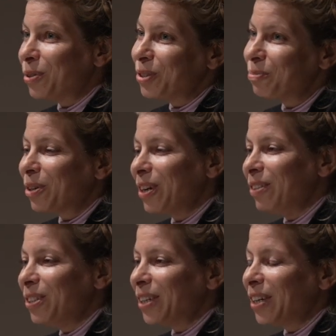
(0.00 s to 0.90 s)
word
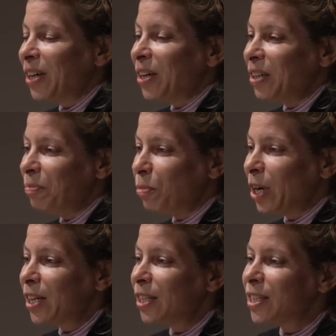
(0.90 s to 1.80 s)
private in
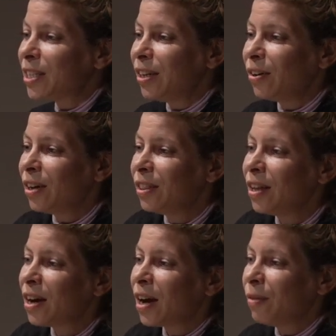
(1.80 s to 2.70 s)
brackets here,
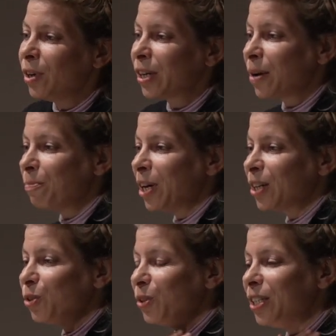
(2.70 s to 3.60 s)
and I will come
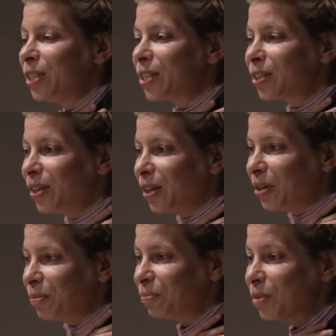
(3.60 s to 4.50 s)
back to this
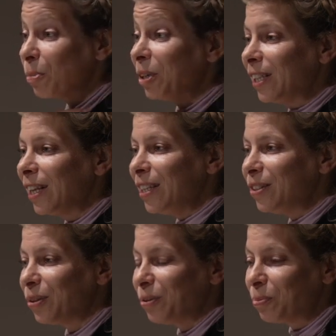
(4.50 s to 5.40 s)
a bit
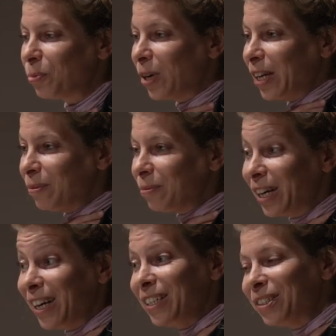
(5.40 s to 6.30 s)
later, why
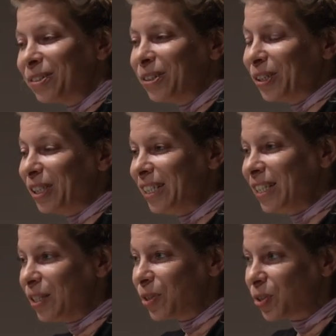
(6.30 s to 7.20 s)
I did
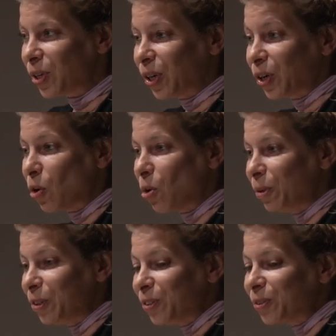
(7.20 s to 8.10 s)
this
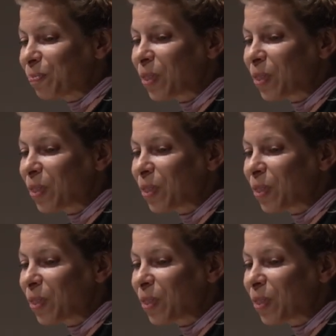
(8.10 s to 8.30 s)
comment.